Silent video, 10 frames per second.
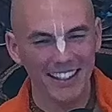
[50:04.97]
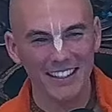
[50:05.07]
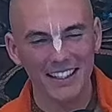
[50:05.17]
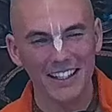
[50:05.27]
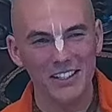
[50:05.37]

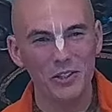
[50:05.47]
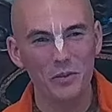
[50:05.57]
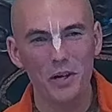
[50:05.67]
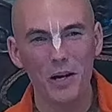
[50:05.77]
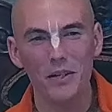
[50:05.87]
And then
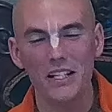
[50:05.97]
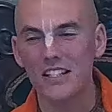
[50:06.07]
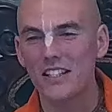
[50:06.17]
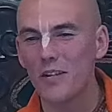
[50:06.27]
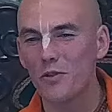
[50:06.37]
Srila
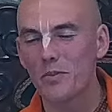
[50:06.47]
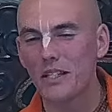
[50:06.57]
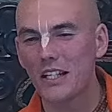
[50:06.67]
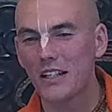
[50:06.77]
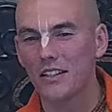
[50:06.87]
Prabhupada, his day
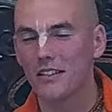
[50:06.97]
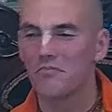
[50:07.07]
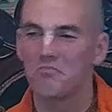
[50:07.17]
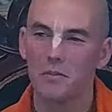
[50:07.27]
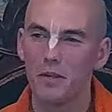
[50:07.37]
would begin at
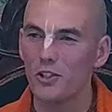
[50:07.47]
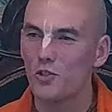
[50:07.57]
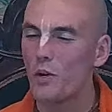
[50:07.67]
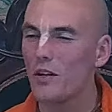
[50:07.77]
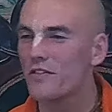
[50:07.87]

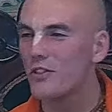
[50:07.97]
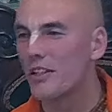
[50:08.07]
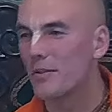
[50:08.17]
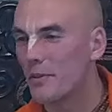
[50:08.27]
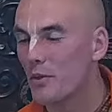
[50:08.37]
about
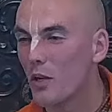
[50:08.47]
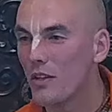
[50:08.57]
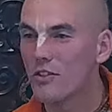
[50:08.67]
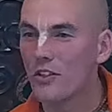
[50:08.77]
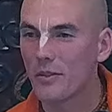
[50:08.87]
12:30, maybe
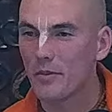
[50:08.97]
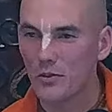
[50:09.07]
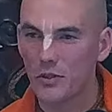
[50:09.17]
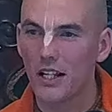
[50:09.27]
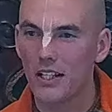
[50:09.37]

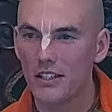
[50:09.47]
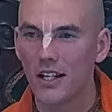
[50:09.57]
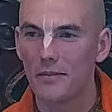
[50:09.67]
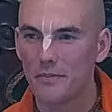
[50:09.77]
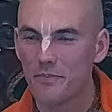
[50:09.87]
1:30, between
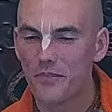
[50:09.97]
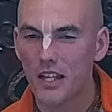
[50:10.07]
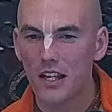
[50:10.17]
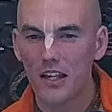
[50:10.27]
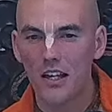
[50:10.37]
that time.
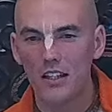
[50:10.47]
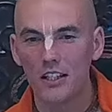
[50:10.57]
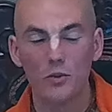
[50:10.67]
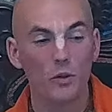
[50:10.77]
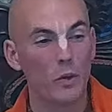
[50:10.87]

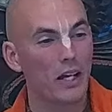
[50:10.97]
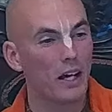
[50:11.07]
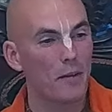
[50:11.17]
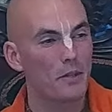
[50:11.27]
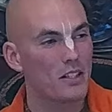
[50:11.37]
And then he would
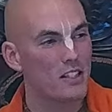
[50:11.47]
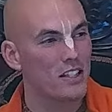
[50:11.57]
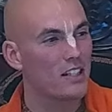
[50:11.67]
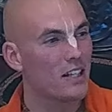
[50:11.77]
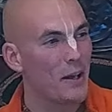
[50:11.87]
wake up
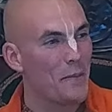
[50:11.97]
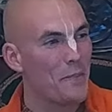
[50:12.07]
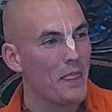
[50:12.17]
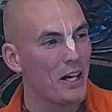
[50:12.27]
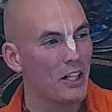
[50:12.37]
and sit
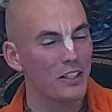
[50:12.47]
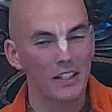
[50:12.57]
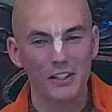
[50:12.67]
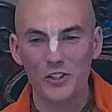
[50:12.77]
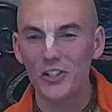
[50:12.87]

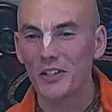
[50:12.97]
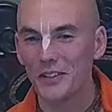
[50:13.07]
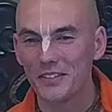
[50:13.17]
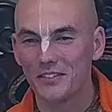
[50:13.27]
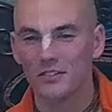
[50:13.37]
and
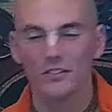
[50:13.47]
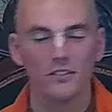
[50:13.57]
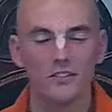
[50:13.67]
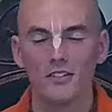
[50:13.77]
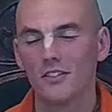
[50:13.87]
still
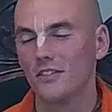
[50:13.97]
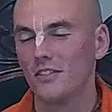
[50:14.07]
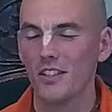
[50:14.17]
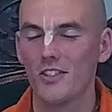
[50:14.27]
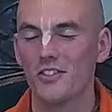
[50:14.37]

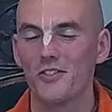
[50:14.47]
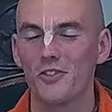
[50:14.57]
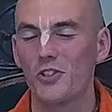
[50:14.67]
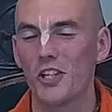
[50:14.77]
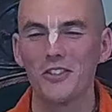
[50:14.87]
in
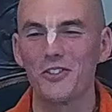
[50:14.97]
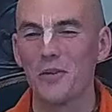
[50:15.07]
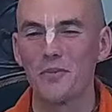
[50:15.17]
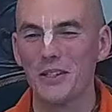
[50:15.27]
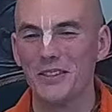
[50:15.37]
chan
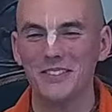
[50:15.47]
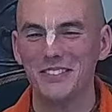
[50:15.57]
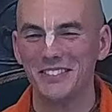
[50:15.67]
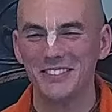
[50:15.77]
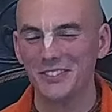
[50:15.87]
japa
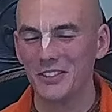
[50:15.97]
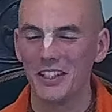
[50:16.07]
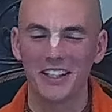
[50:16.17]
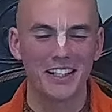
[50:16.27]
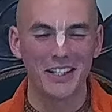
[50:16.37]

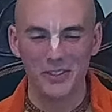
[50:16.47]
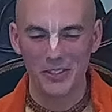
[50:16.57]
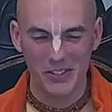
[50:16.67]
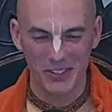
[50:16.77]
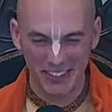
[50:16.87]
for like an
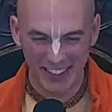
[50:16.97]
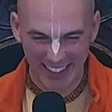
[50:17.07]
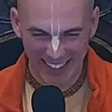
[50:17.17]
hour or so.